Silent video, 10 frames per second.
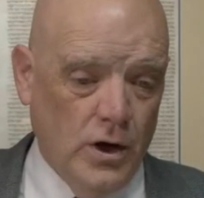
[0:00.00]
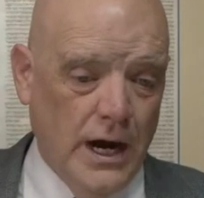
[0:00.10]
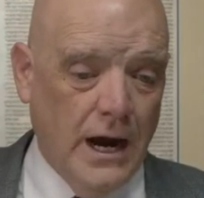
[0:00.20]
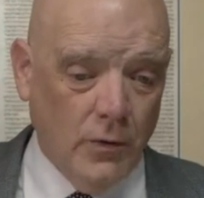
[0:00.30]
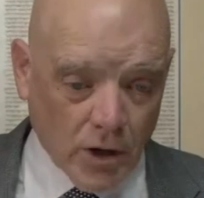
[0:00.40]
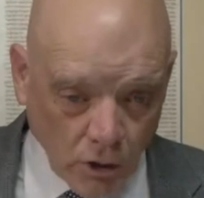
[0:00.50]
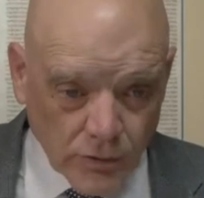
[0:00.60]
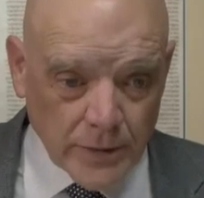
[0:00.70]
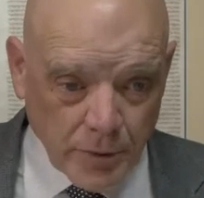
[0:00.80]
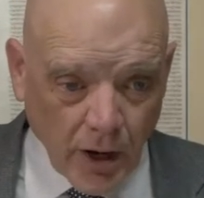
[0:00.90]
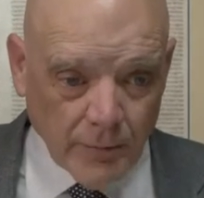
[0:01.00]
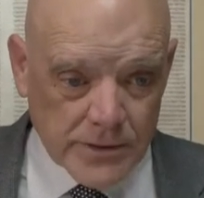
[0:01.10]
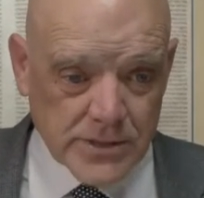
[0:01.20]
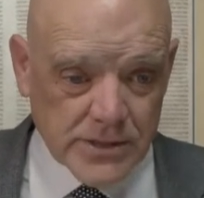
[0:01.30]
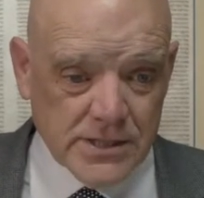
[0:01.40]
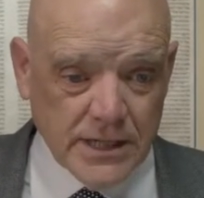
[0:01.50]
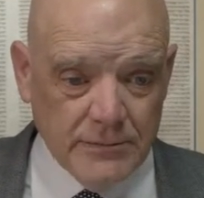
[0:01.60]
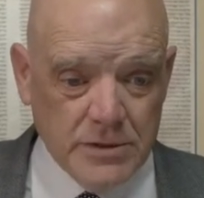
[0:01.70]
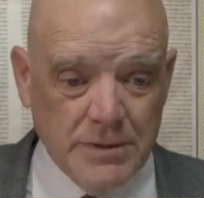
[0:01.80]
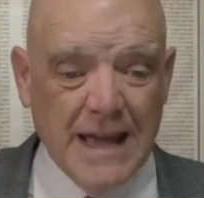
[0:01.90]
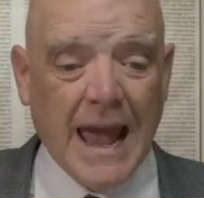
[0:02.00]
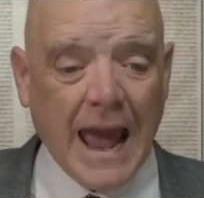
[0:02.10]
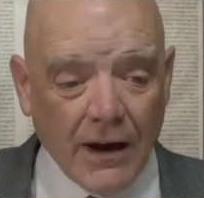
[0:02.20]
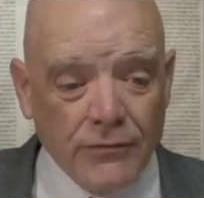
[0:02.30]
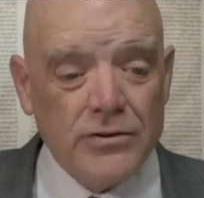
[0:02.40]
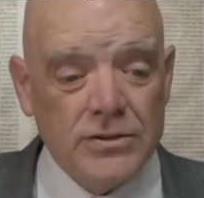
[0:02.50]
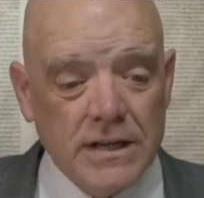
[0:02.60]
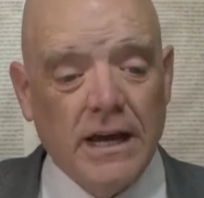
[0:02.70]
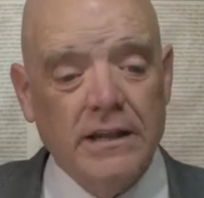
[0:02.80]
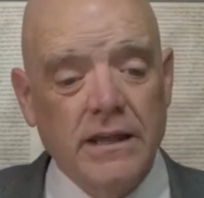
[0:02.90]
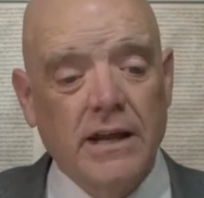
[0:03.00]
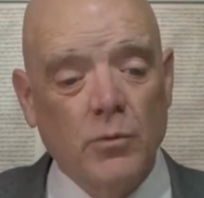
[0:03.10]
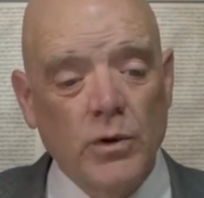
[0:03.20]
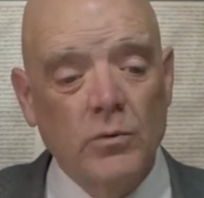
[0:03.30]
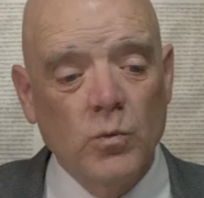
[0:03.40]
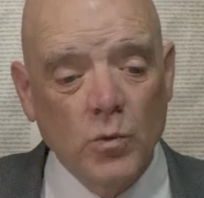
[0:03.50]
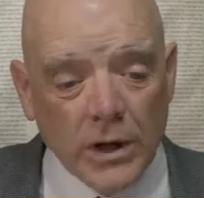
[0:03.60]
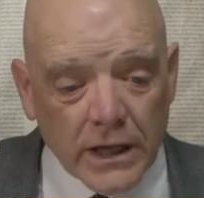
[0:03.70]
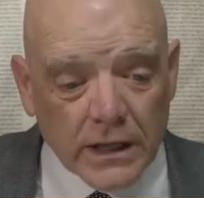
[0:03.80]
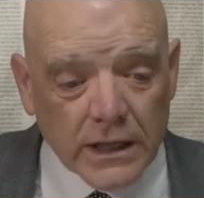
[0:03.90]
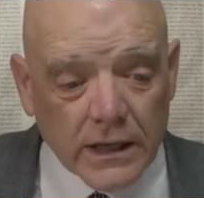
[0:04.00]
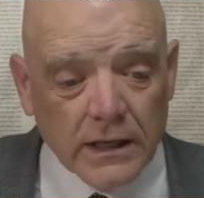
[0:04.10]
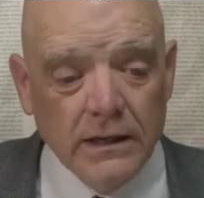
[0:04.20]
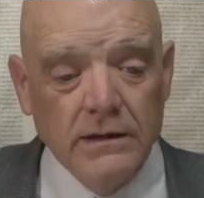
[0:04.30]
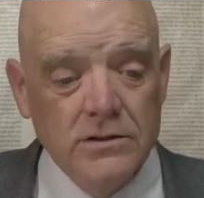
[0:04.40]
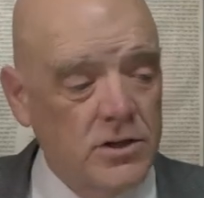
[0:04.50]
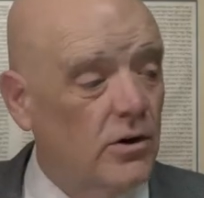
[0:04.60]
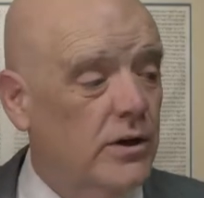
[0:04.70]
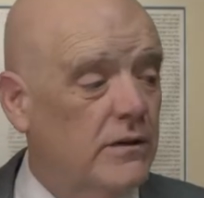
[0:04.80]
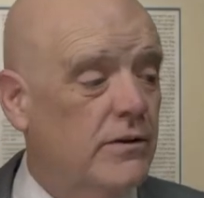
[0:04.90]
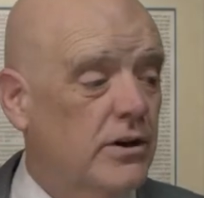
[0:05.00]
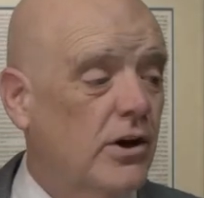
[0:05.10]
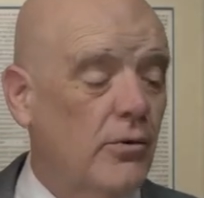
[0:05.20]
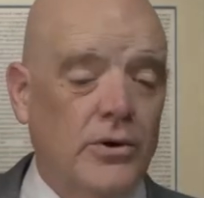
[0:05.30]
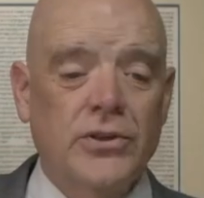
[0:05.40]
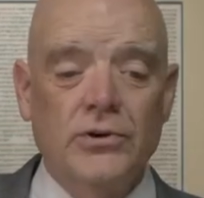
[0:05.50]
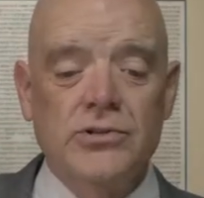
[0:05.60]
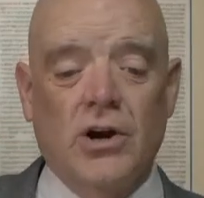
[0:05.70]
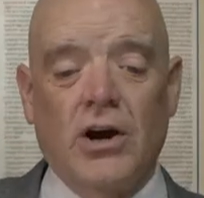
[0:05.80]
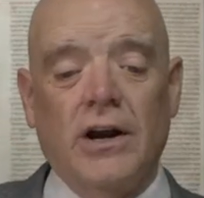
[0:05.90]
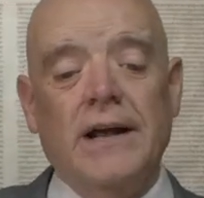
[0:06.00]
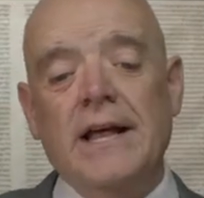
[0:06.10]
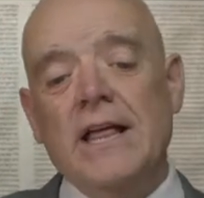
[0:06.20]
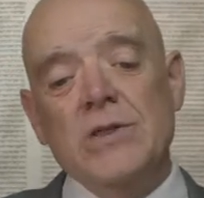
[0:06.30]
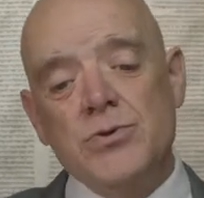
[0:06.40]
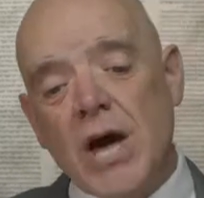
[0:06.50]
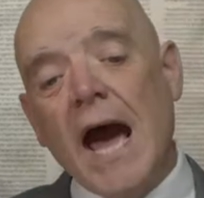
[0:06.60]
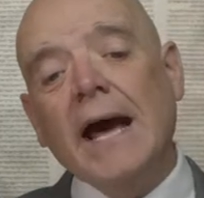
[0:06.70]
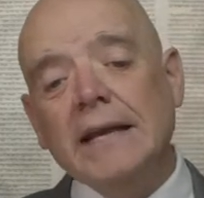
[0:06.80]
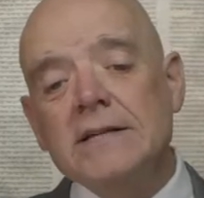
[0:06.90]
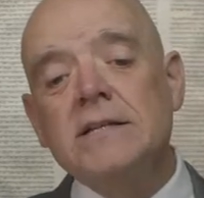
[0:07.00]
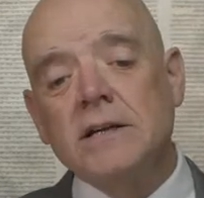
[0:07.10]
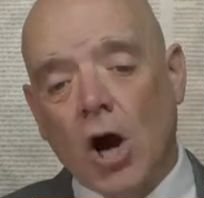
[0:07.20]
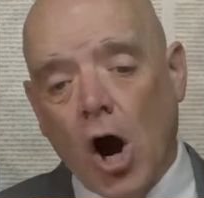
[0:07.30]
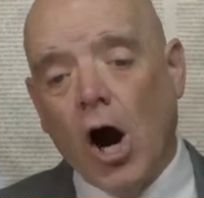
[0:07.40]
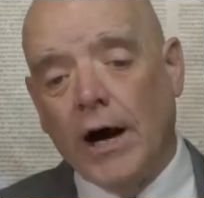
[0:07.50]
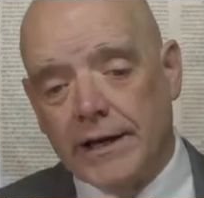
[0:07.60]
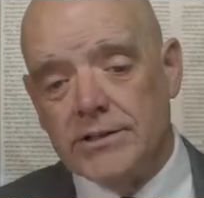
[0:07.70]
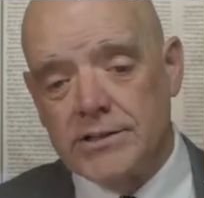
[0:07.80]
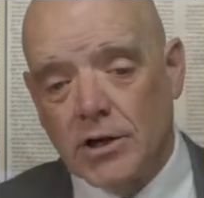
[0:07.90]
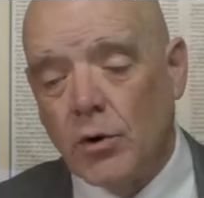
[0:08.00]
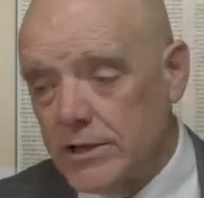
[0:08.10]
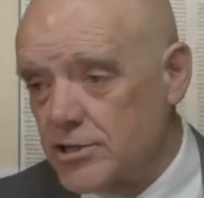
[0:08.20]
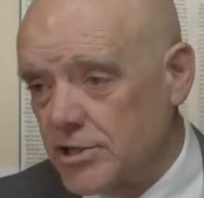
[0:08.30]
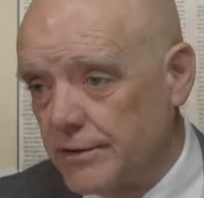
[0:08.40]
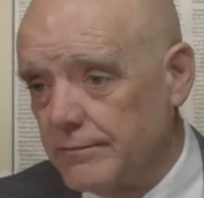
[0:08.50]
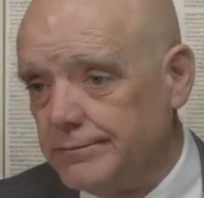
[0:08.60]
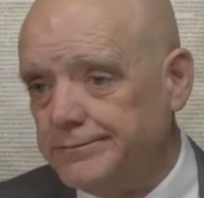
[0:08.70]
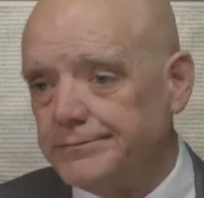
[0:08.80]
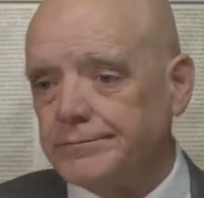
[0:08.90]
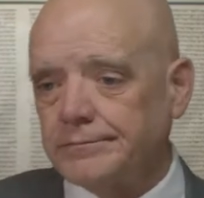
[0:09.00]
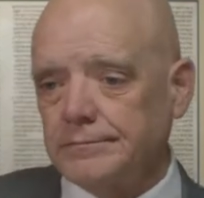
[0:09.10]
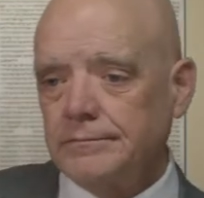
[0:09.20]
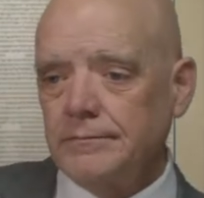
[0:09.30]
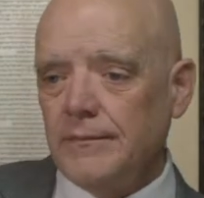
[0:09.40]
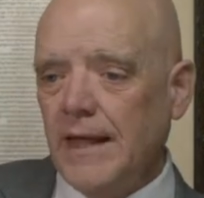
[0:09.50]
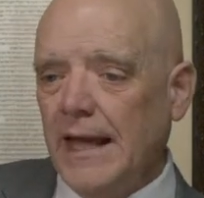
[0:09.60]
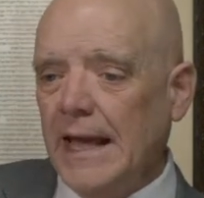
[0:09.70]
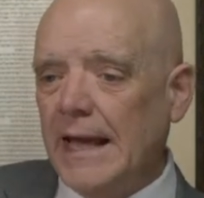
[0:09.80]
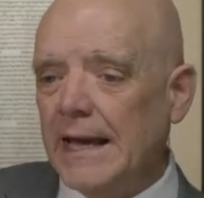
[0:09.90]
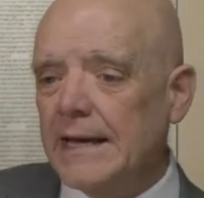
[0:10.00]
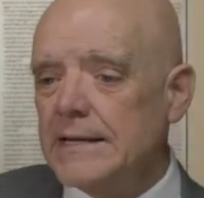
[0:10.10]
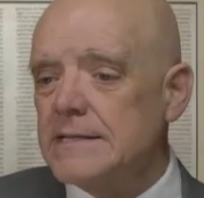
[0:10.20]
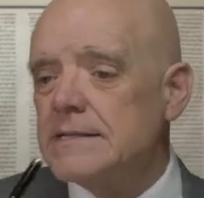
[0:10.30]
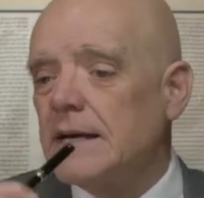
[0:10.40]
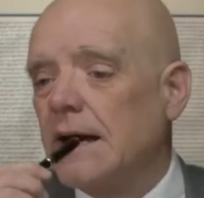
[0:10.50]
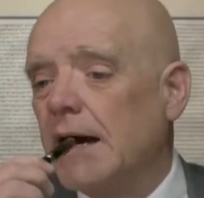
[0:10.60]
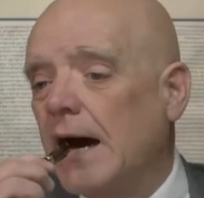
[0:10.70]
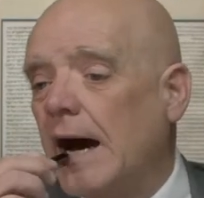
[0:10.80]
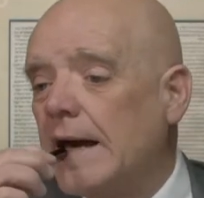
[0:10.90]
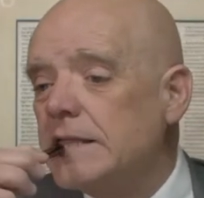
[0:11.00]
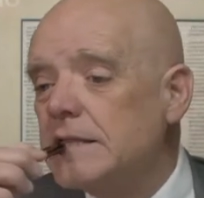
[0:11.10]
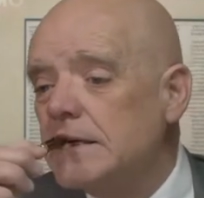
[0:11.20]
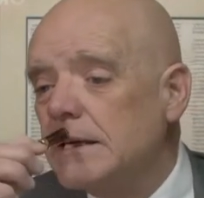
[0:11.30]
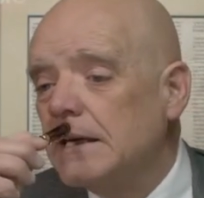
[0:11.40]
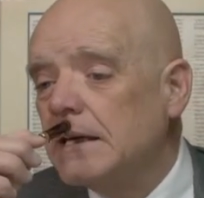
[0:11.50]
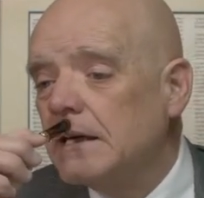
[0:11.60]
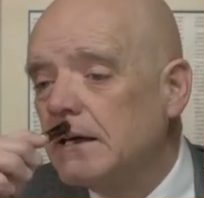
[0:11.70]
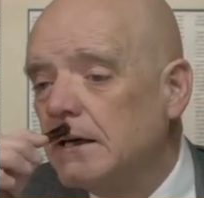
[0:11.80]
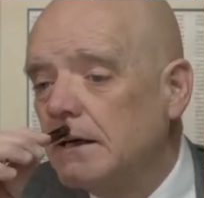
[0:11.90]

Our only promises seem to be after death, and we really don't even know what those are. That is an honest question. And uh, I think